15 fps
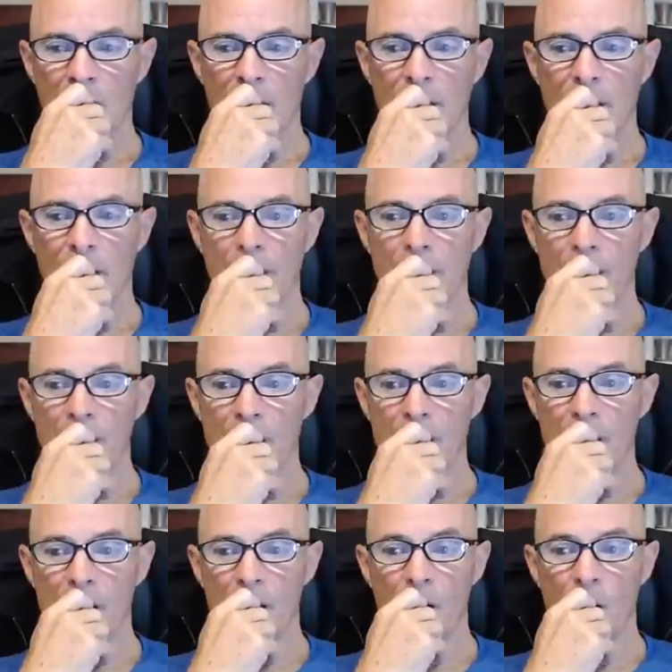N
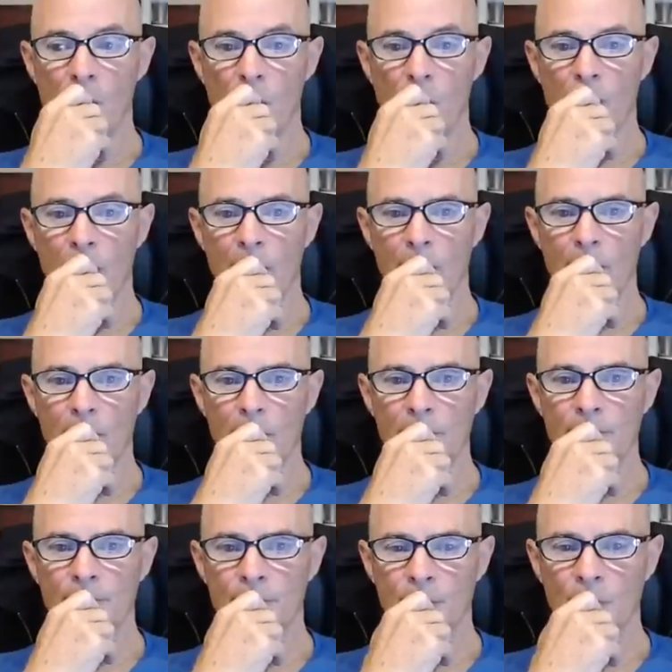no. Um,
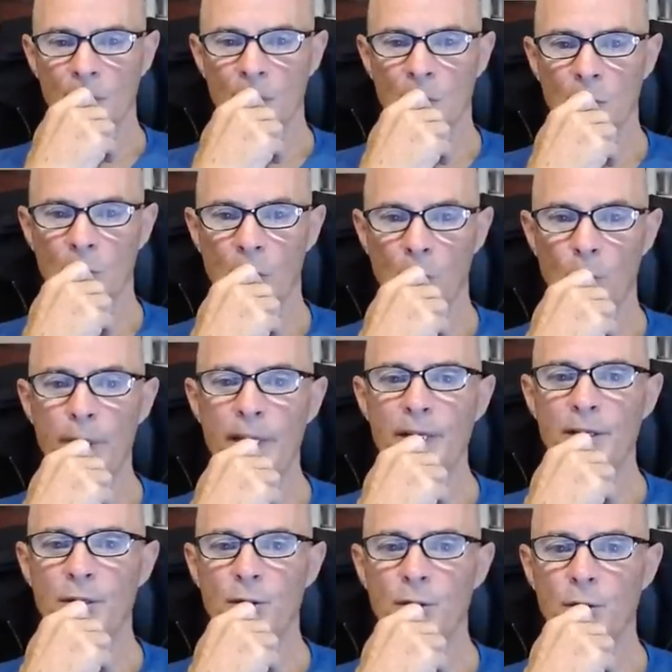what
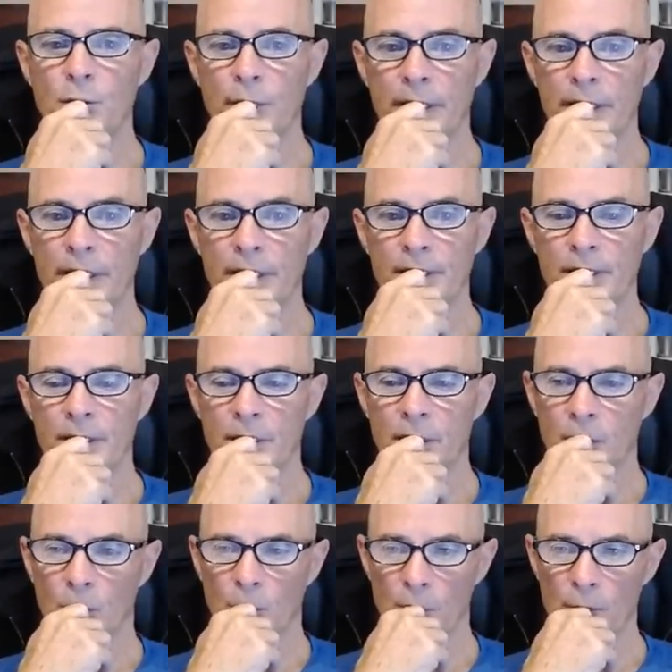we do is
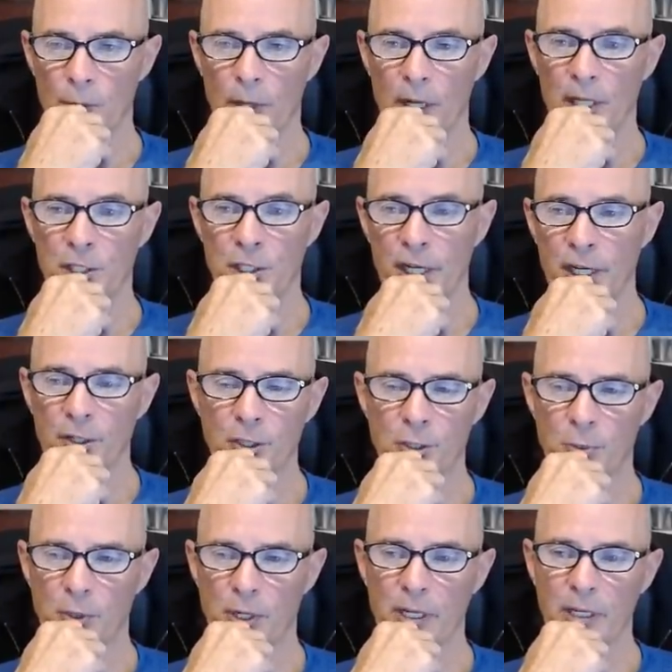we run a checker
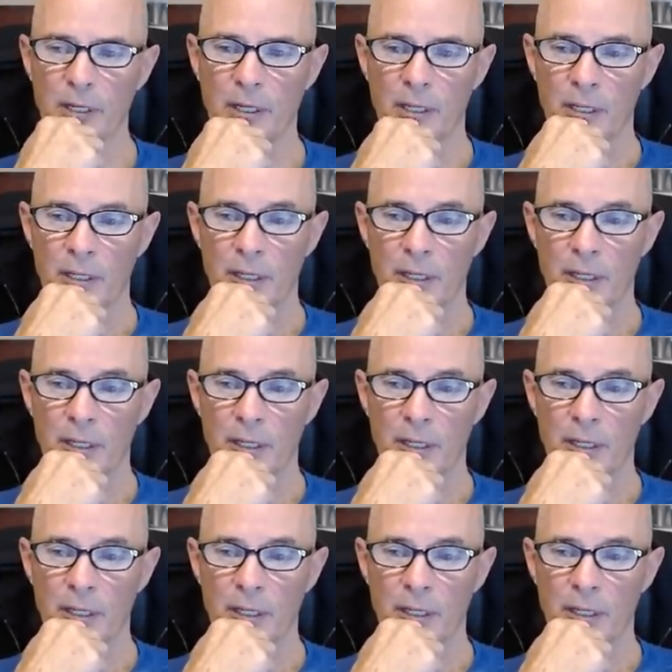spring.